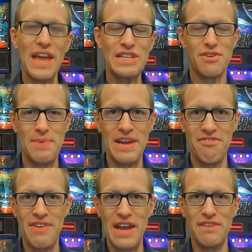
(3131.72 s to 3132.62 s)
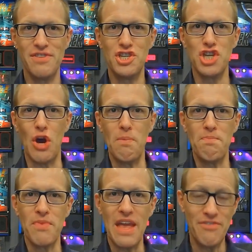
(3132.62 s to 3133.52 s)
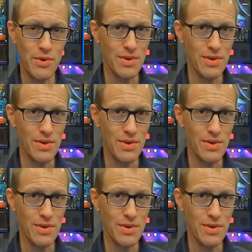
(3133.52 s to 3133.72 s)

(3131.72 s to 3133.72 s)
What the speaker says: Thanks for being a fan of the show. If